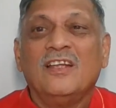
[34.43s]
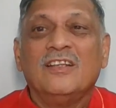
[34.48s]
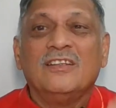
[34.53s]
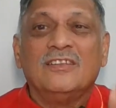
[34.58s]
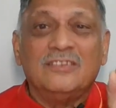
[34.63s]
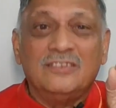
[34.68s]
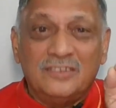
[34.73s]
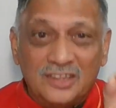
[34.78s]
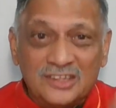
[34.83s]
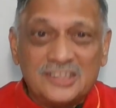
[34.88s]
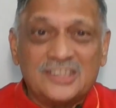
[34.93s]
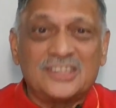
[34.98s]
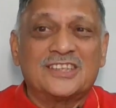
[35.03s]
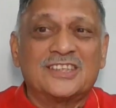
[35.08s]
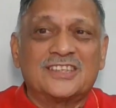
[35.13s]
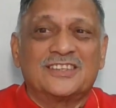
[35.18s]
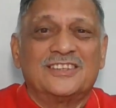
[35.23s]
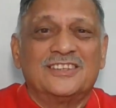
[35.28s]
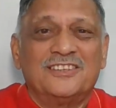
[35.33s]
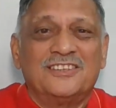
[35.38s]

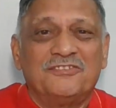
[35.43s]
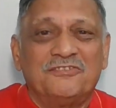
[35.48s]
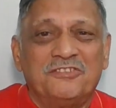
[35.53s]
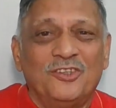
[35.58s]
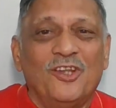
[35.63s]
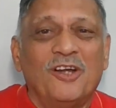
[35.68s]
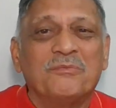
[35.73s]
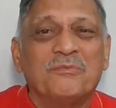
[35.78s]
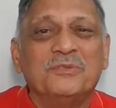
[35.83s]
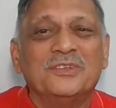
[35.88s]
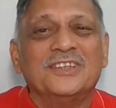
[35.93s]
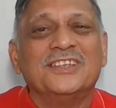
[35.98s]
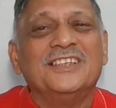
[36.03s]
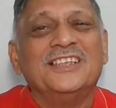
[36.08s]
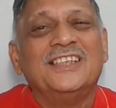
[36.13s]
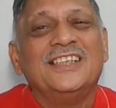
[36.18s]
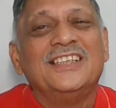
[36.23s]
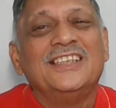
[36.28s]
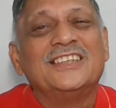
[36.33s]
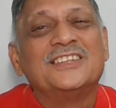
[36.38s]
This
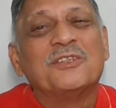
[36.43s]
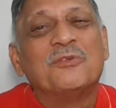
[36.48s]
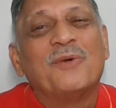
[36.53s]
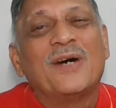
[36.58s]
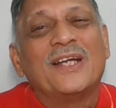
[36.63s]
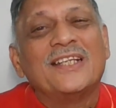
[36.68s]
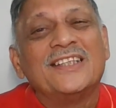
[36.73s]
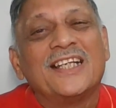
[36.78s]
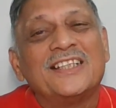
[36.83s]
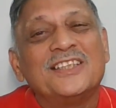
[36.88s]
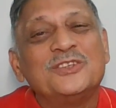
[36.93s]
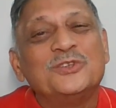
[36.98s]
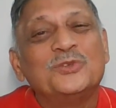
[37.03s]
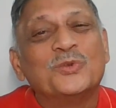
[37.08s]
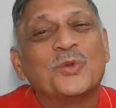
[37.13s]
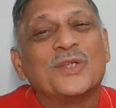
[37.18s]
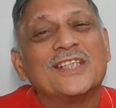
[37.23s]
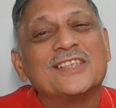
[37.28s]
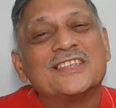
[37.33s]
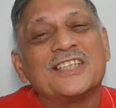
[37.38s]
phenomenon is the one that is
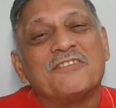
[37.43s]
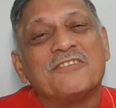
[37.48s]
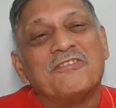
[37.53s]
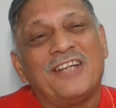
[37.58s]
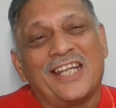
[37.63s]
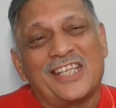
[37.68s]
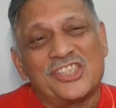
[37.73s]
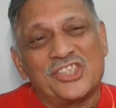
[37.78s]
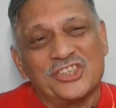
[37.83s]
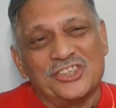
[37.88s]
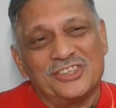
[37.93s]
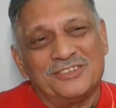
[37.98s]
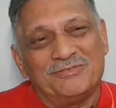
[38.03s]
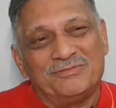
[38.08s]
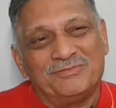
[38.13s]
known as reflection.